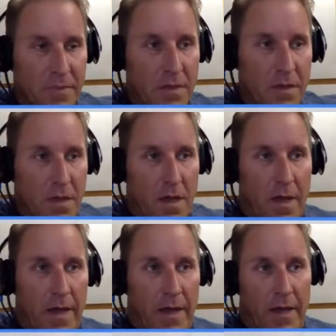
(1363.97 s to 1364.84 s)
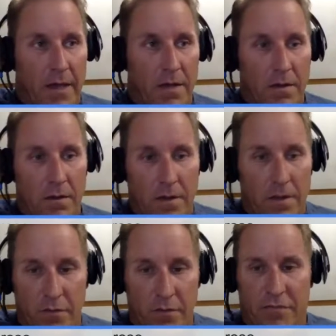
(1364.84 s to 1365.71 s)
and he was
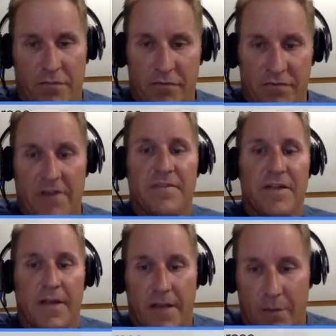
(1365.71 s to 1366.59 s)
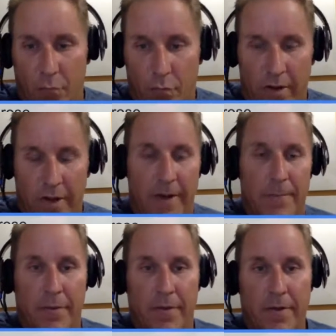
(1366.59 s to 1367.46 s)
first on scene and went up
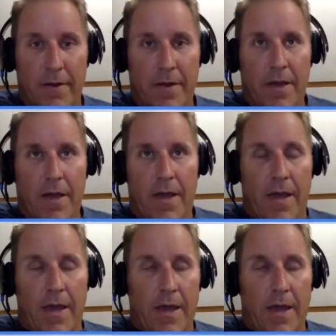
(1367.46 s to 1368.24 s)
and